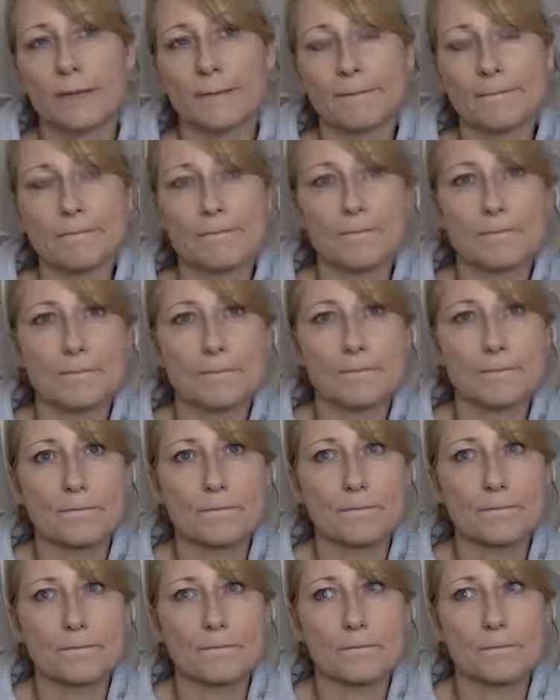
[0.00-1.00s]

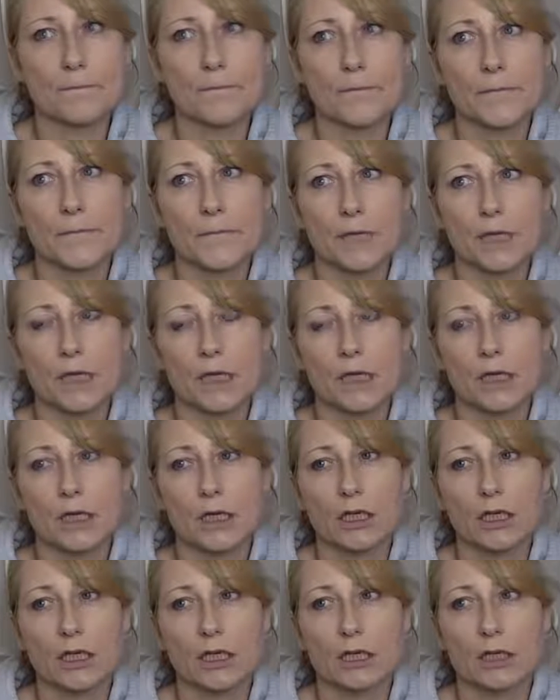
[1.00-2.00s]

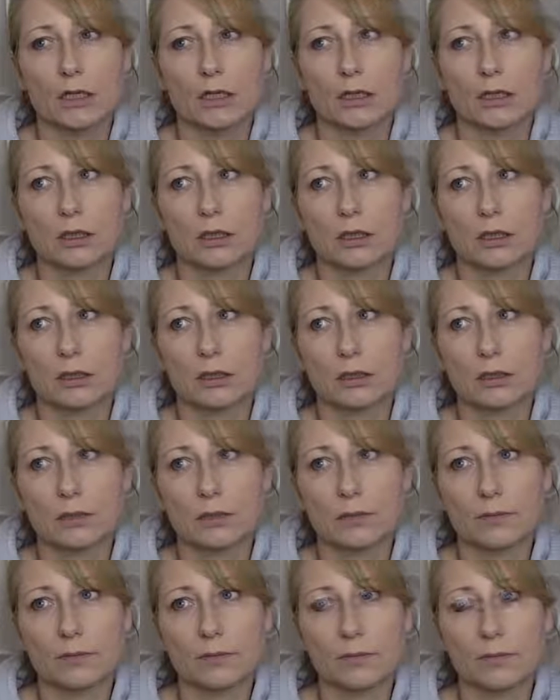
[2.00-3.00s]

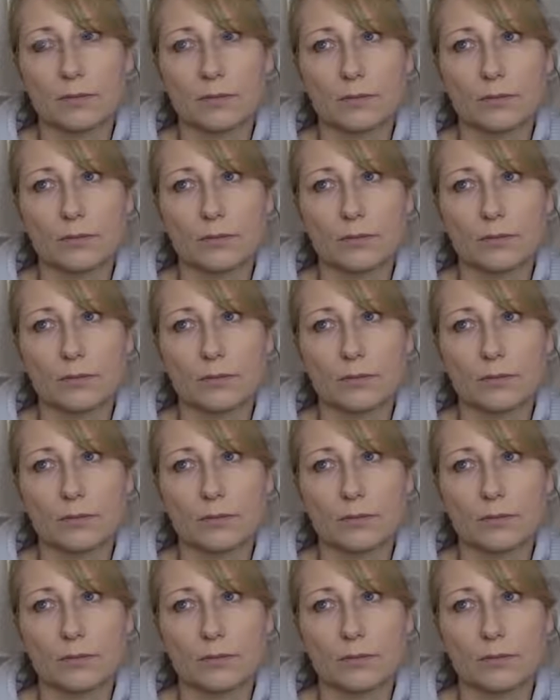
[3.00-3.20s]
(silence)